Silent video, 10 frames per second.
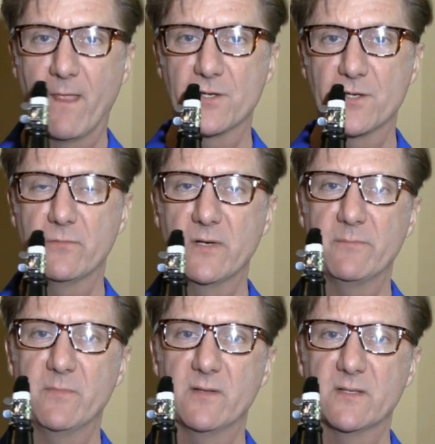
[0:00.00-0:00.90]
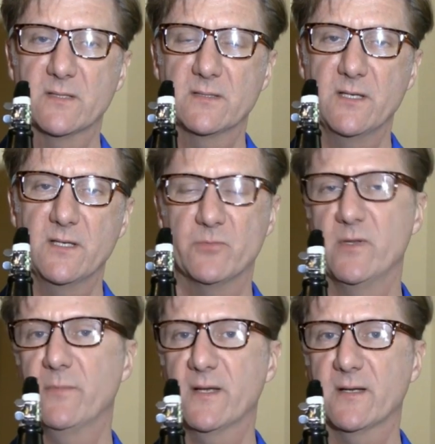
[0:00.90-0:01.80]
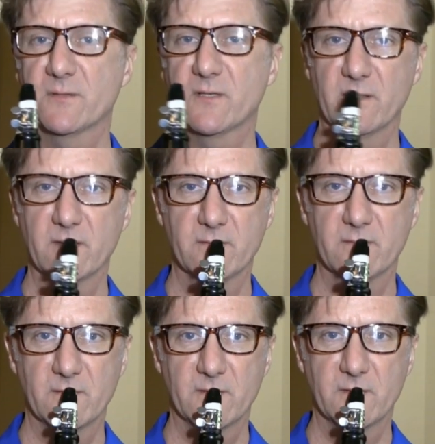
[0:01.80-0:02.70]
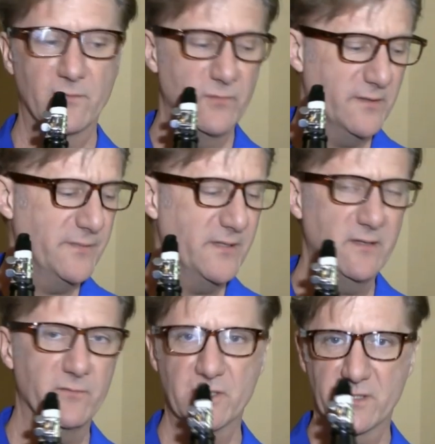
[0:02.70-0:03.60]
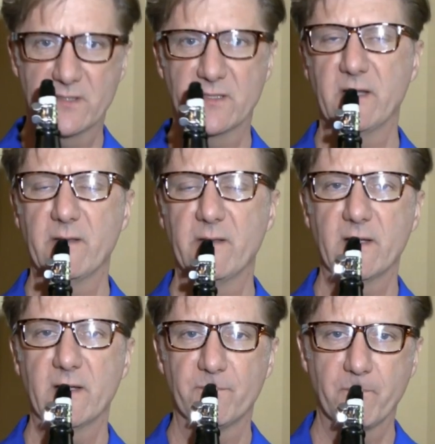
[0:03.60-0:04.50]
It should really be, the 16th should be a pickup to the real beat, which is a 16th later.